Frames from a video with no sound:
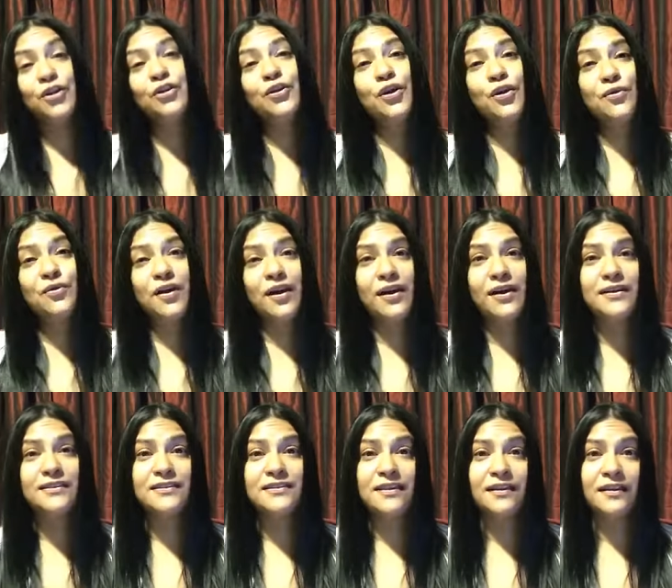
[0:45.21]
You know,
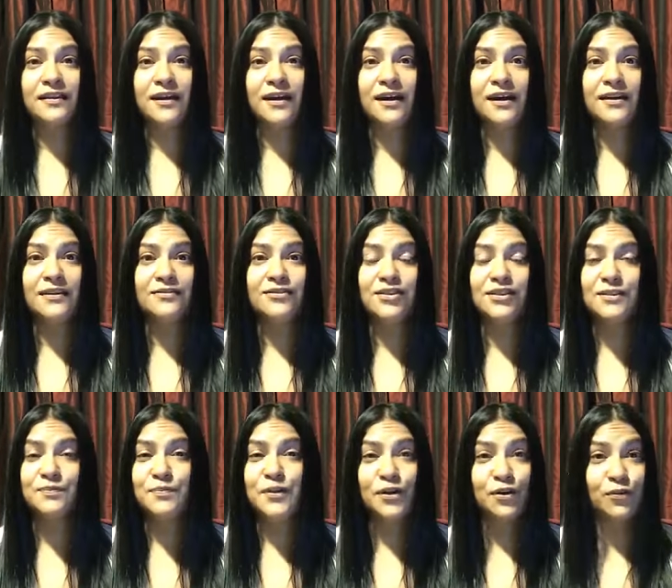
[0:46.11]
guys, I
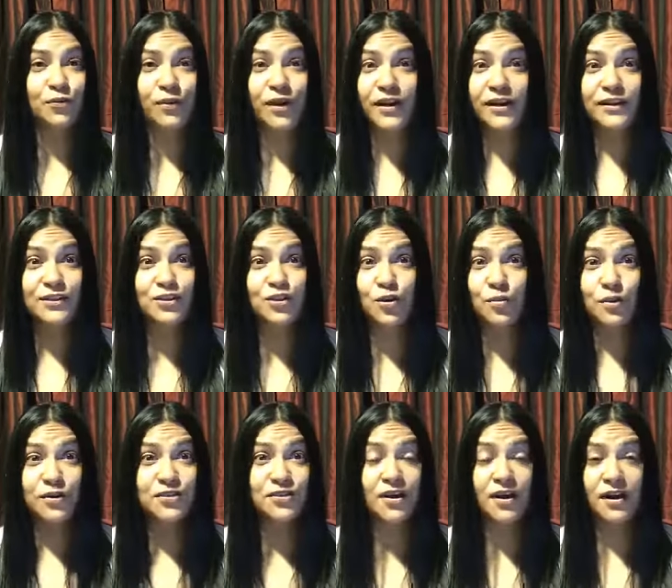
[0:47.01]
just been creating so
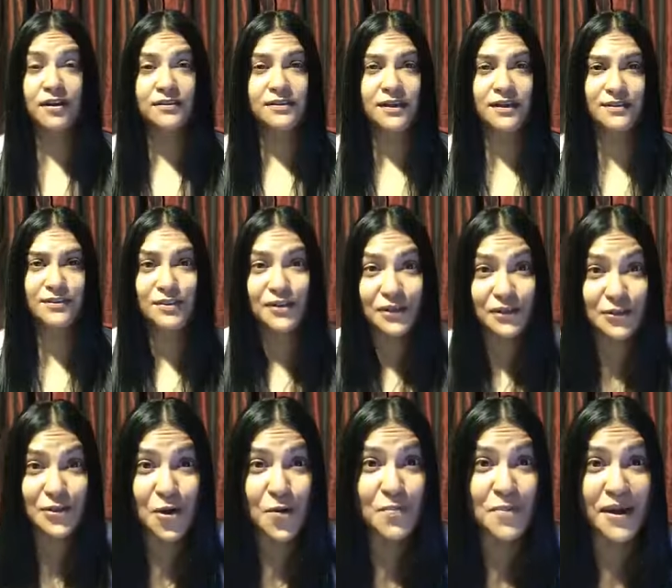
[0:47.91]
much content. Look,
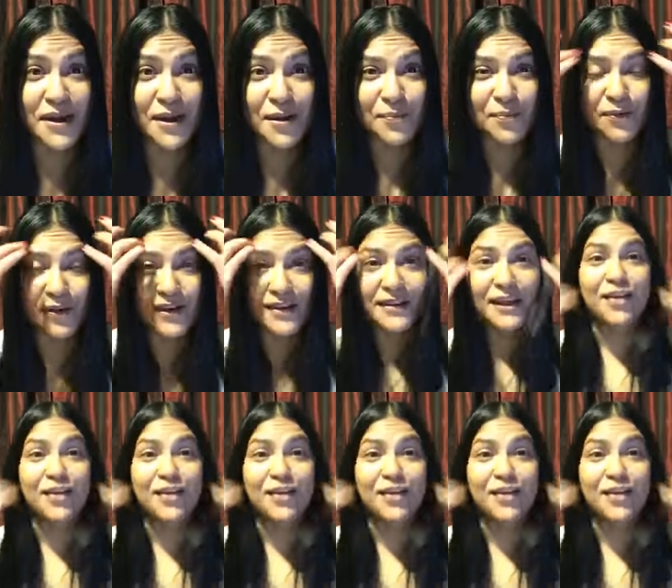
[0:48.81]
no makeup, right?